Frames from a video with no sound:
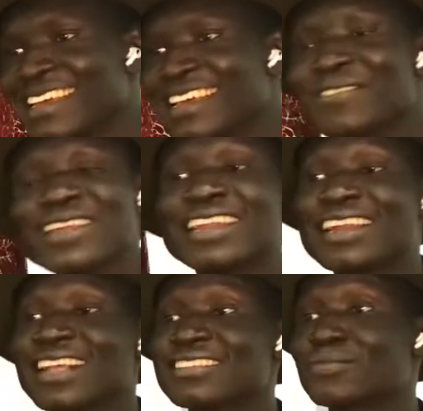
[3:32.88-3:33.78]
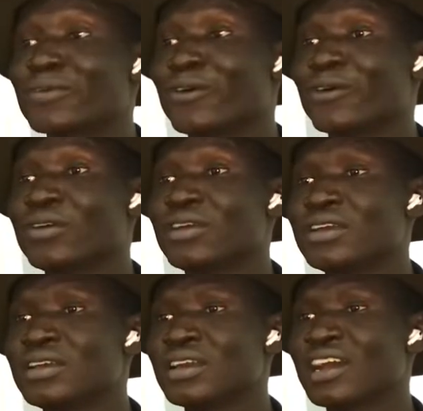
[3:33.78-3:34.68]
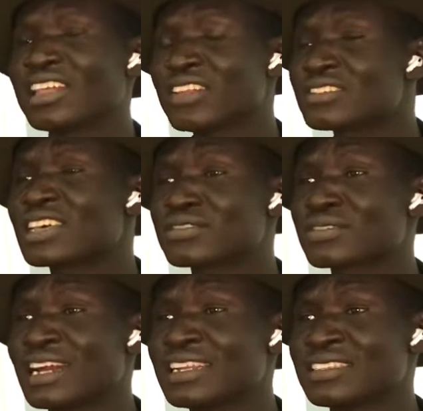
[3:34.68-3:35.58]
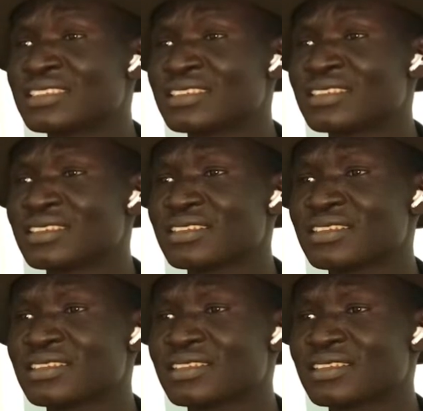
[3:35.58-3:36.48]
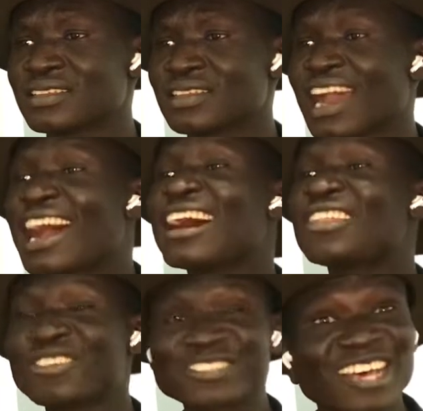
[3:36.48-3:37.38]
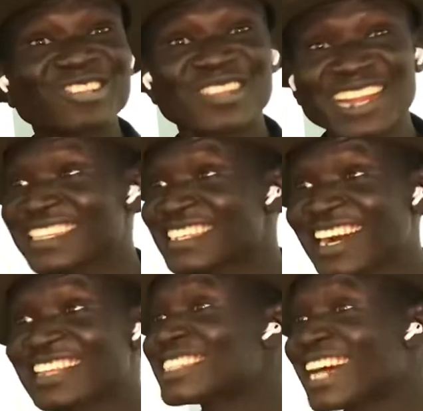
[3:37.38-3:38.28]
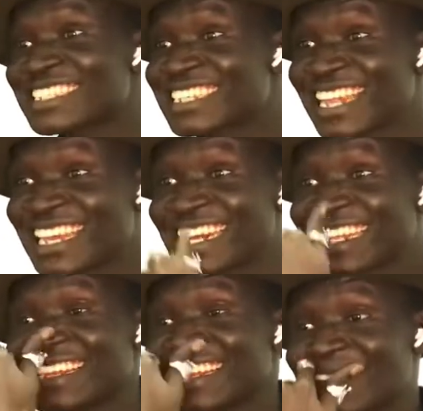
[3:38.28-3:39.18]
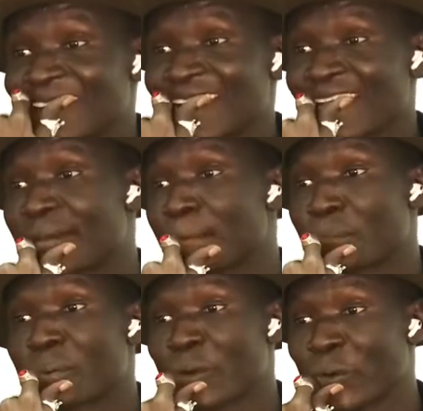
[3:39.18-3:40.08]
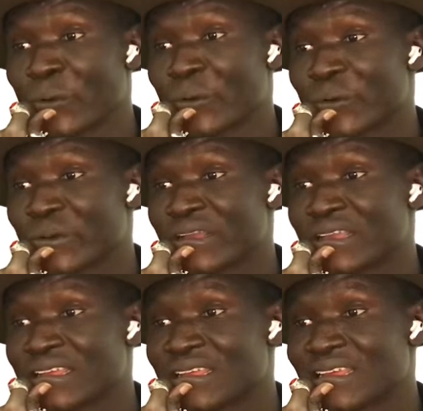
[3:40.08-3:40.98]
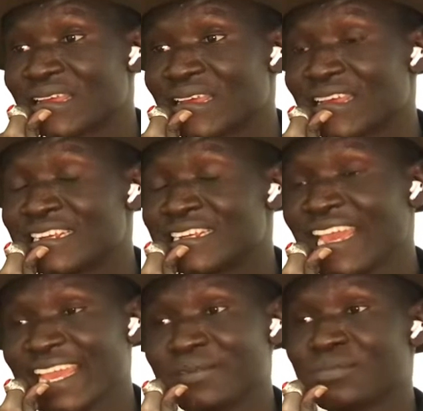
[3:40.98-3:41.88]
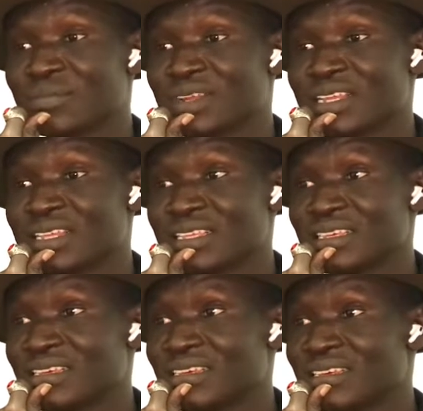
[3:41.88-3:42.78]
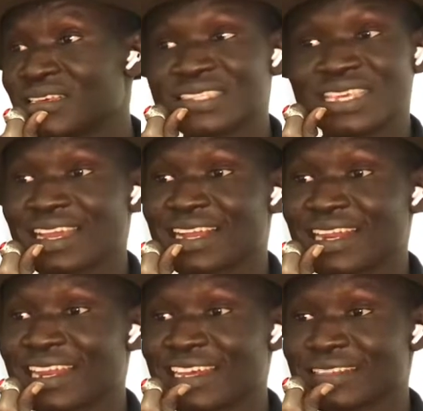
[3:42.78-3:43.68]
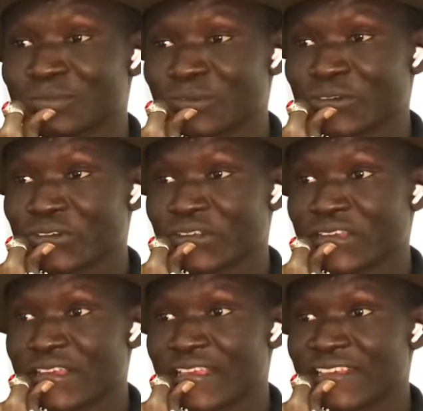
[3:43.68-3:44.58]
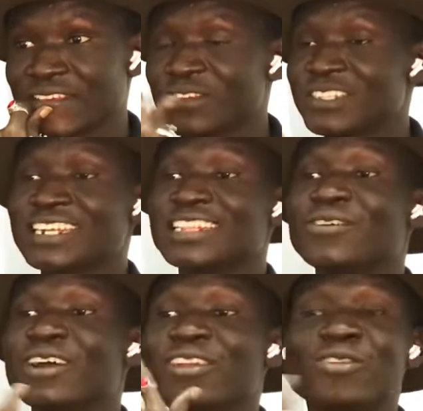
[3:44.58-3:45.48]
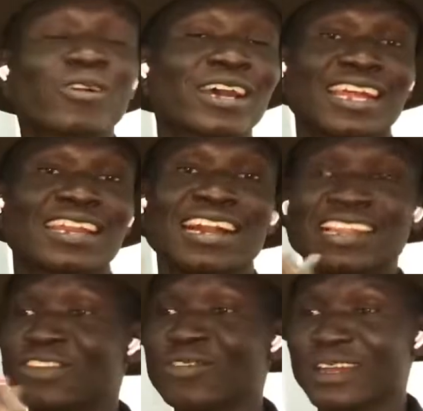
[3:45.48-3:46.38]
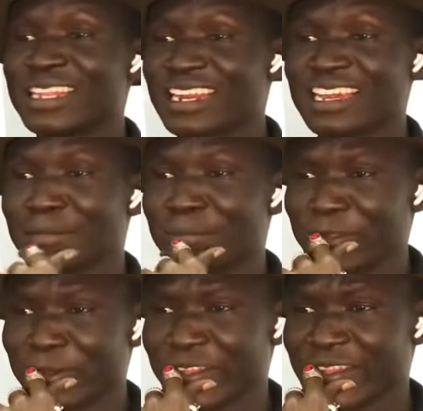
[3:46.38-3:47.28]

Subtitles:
Even the girls, bro. Are those South Sudanese? Are those South Sudanese girls dancing like that? Bro. Damn. This guy can dance more. You check the way. Look at that girl. Look at that girl, by the way.